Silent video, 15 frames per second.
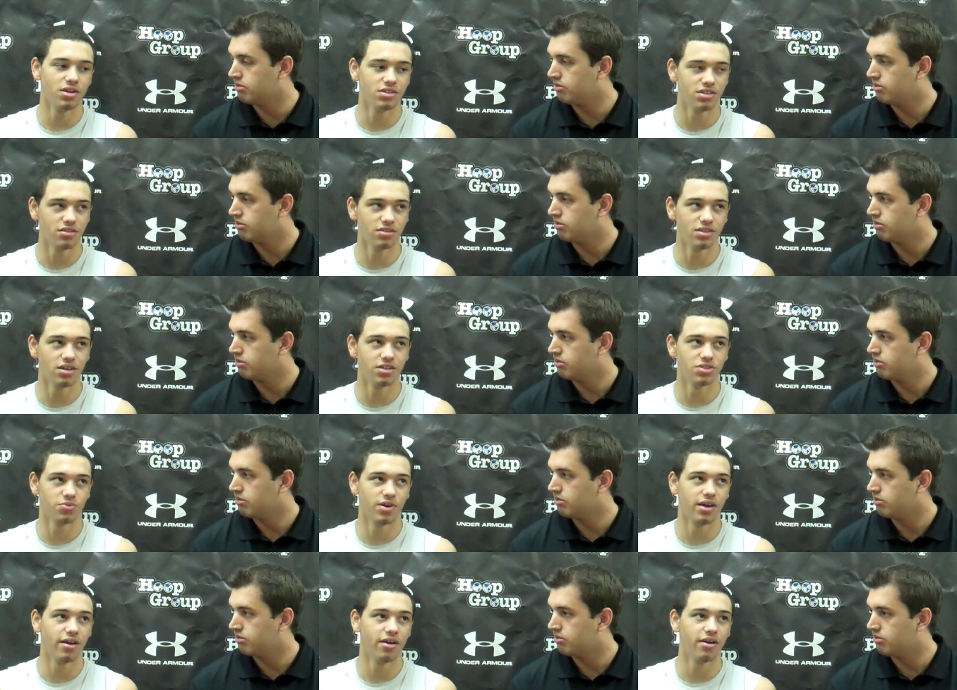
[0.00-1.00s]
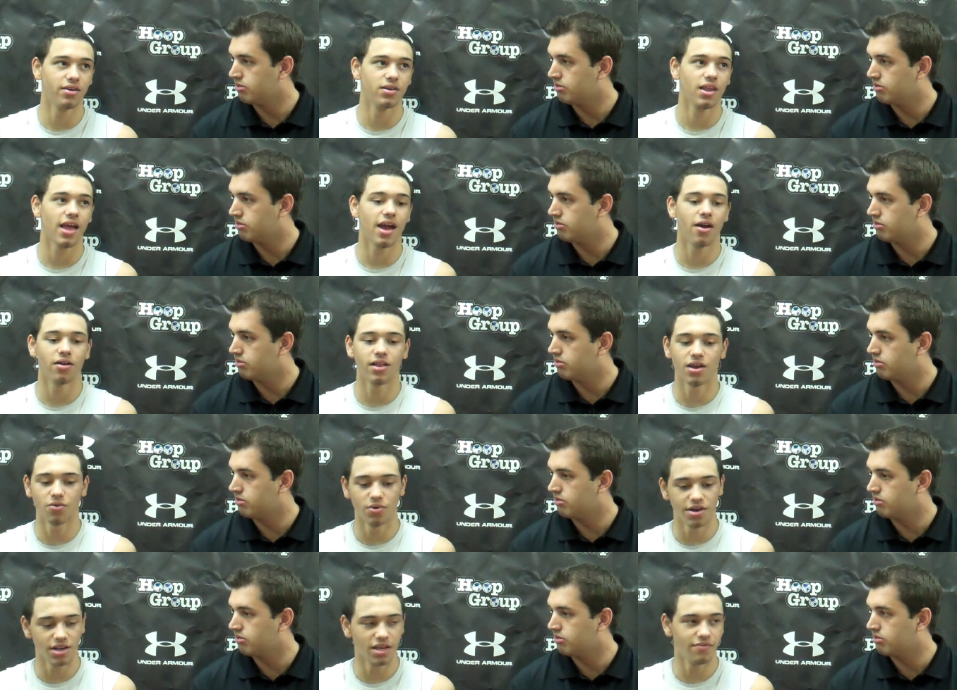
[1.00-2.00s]
Speaker 1: each other does well, how, like,
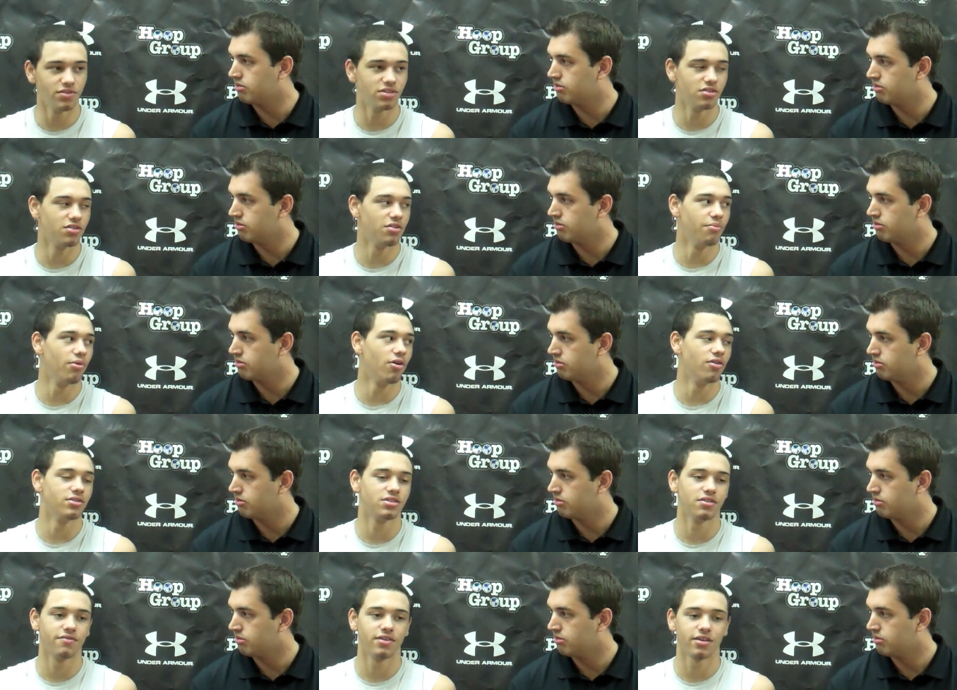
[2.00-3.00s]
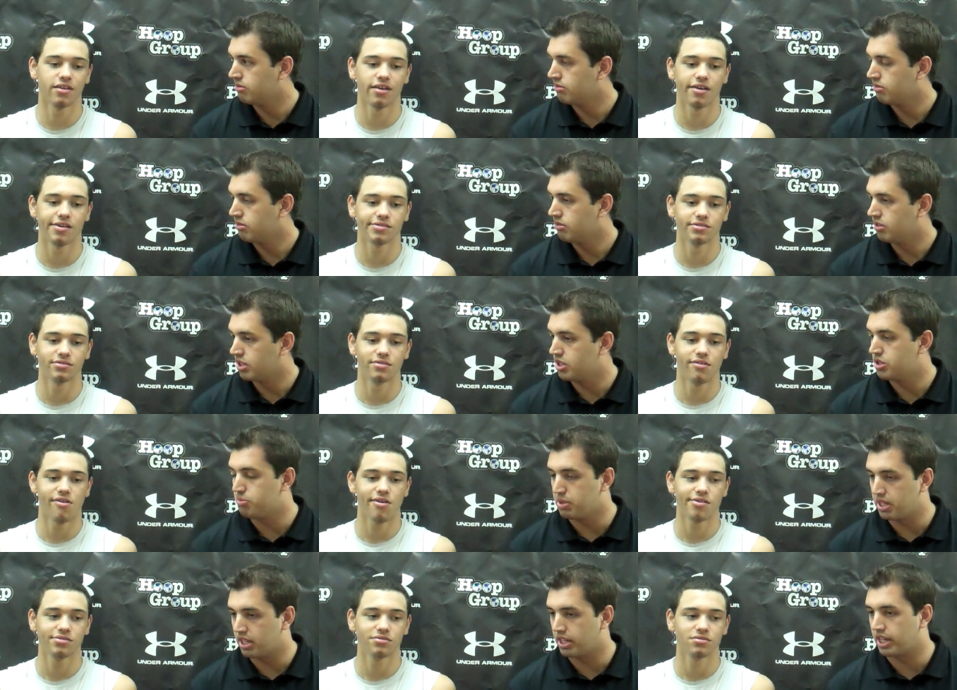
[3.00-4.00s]
where to give each other the ball and stuff
Speaker 2: like that. And
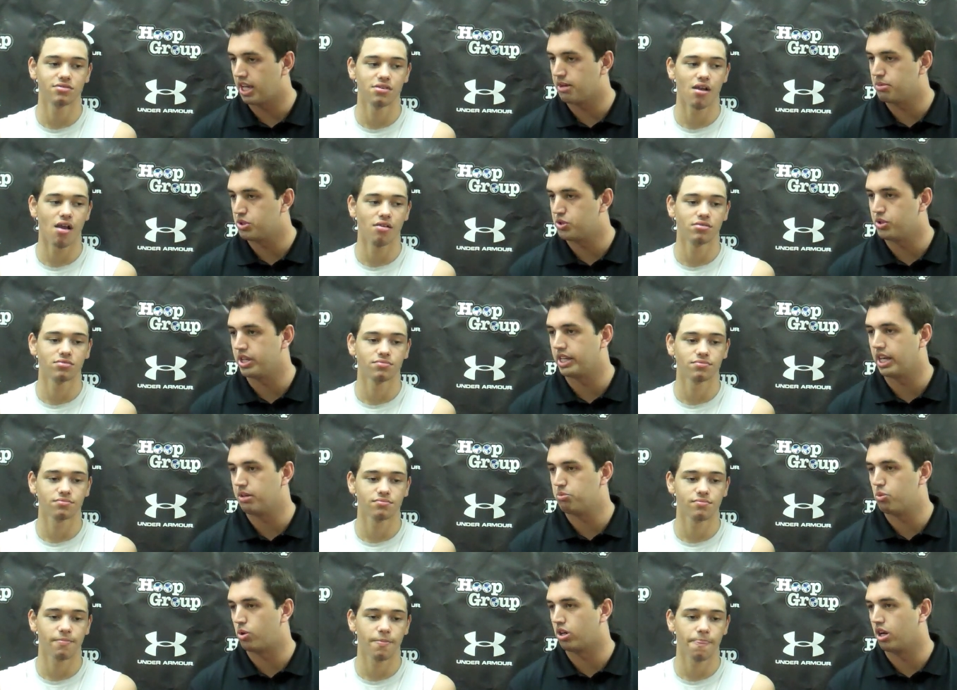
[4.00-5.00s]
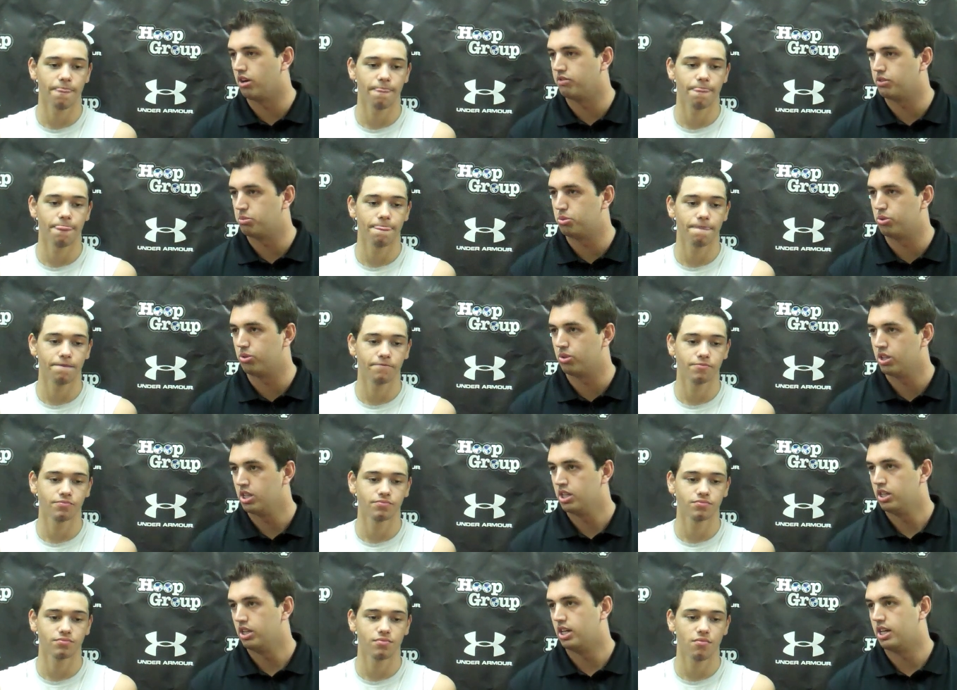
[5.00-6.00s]
speaking of chemistry and getting more comfortable,
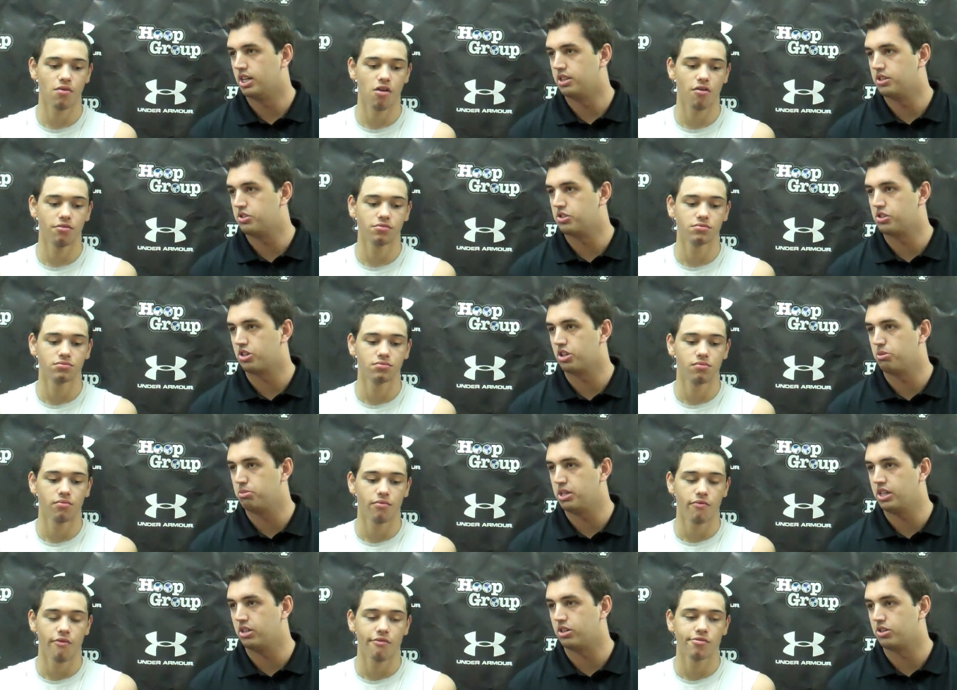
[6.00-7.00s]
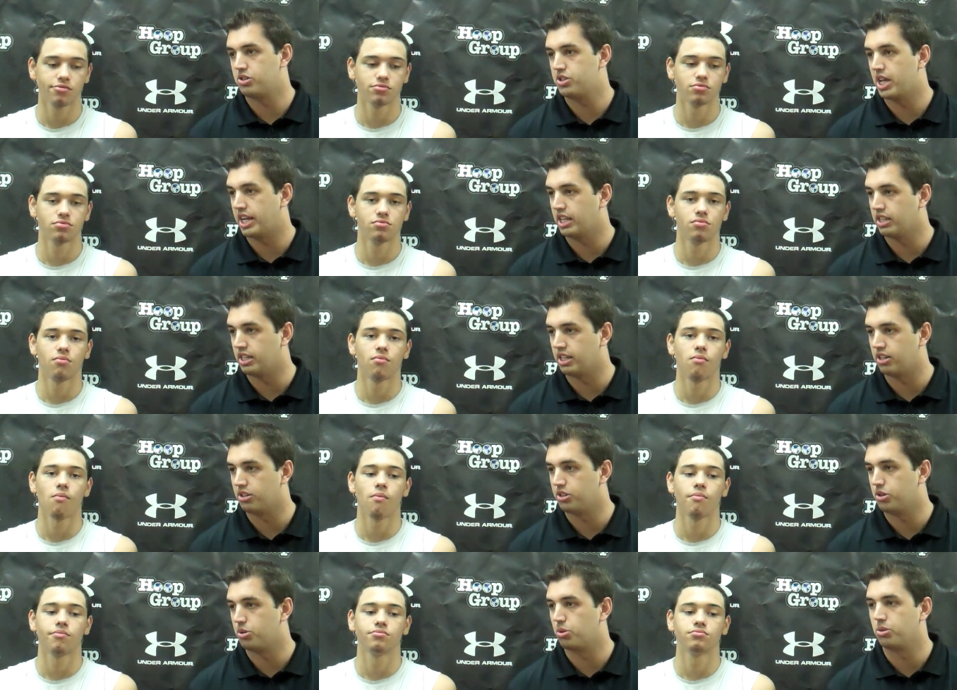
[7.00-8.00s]
uh, this is going to be your second year.
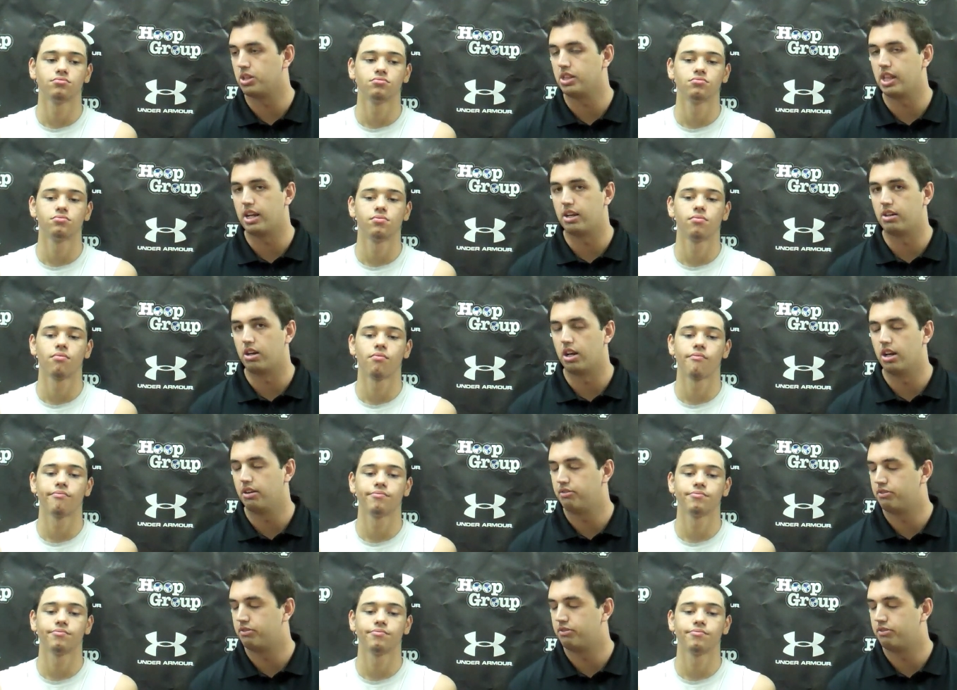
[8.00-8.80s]
You're only there uh,